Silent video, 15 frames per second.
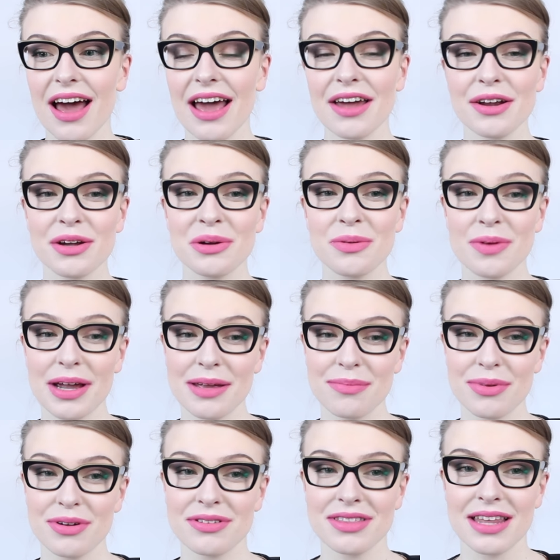I had a
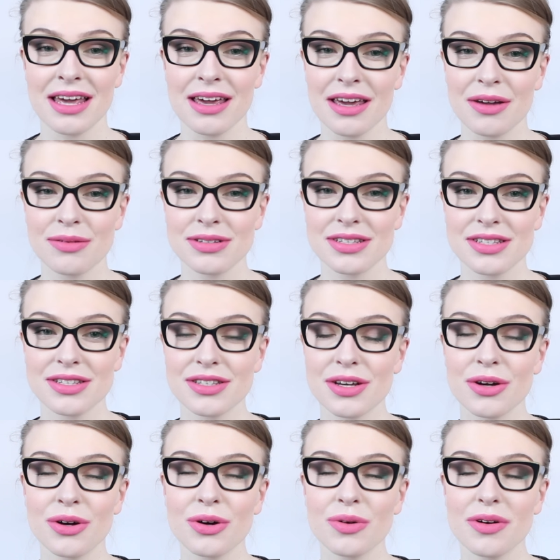great birthday. It was
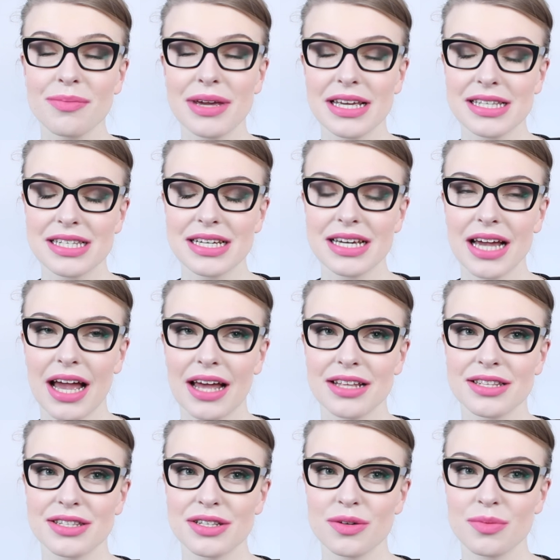so amazing. I
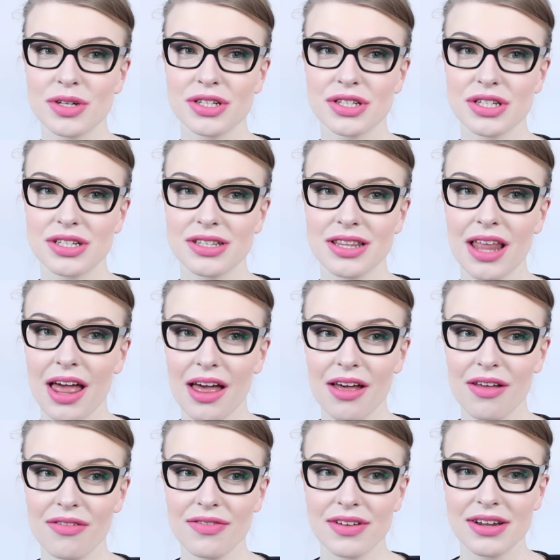had so much
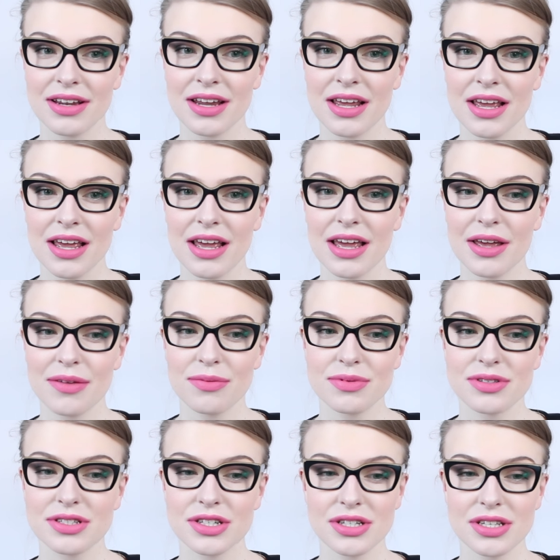love, and it
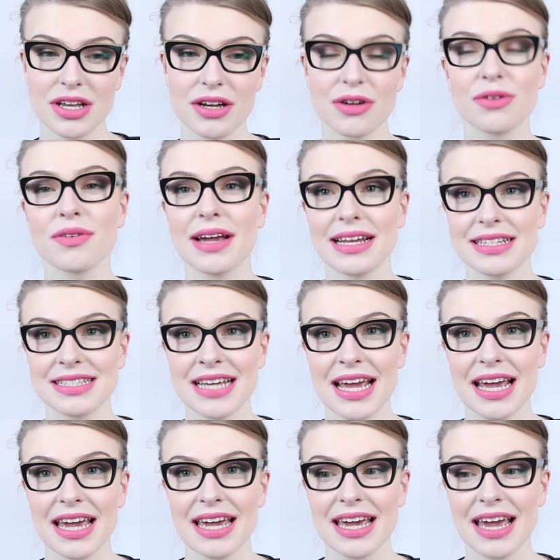was just a great
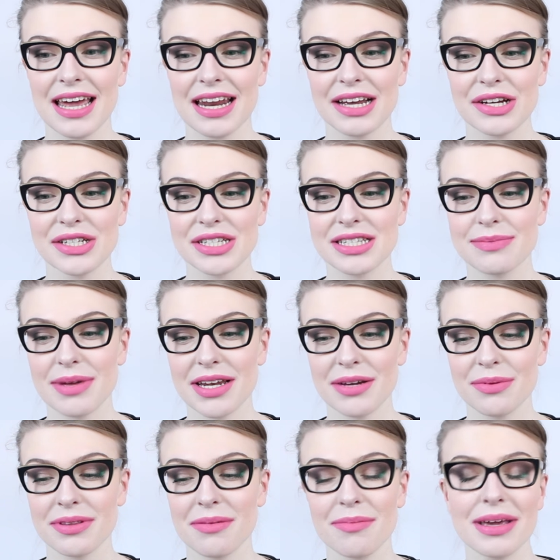day, and I got to spend
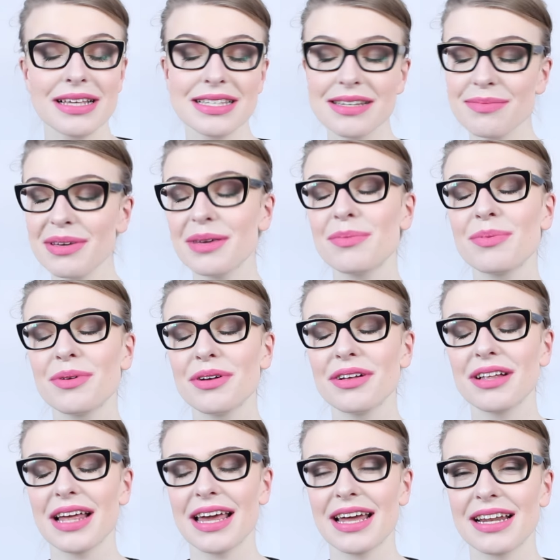it with amazing
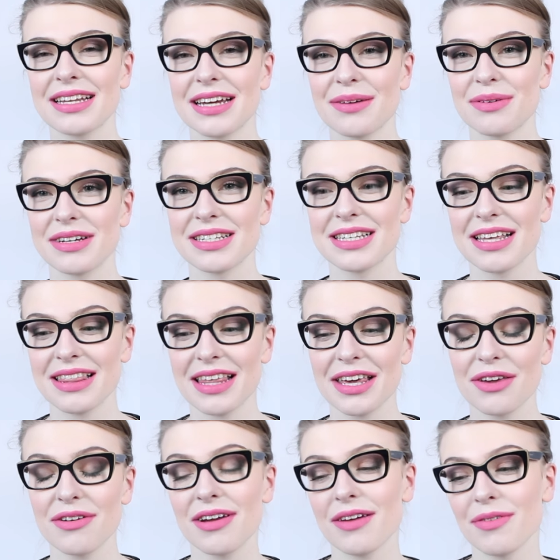people, and I want to say
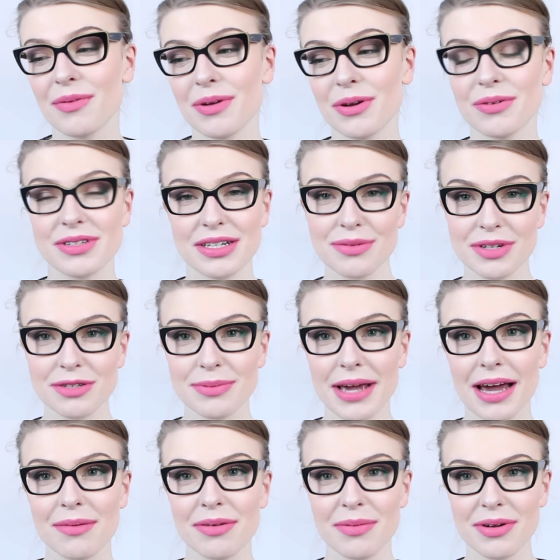thank you to everyone who did wish me
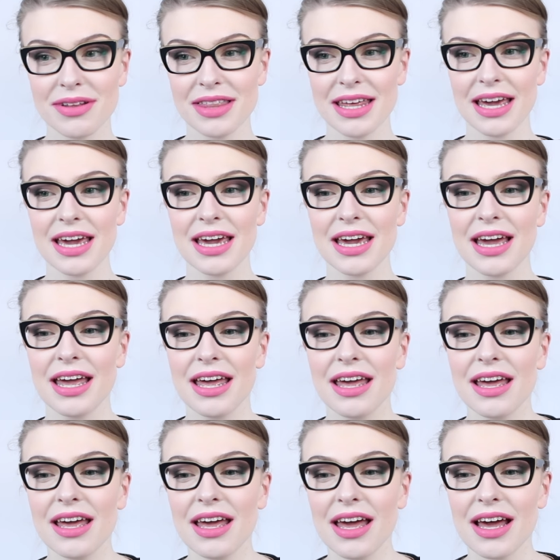happy birthday.
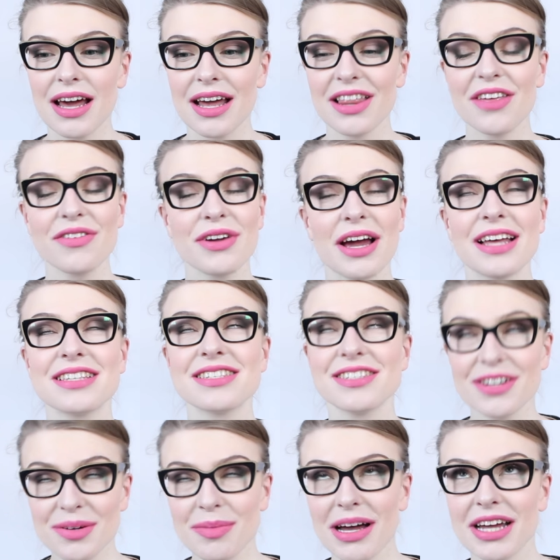I love you guys
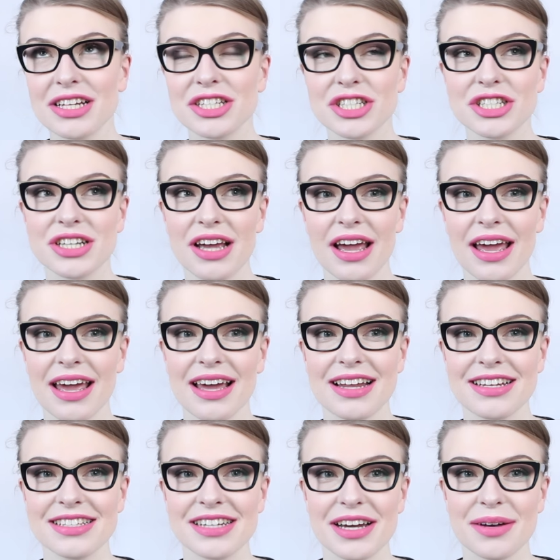so much,
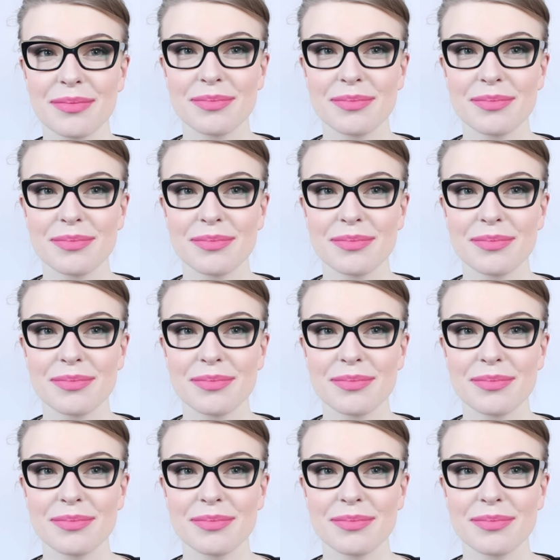and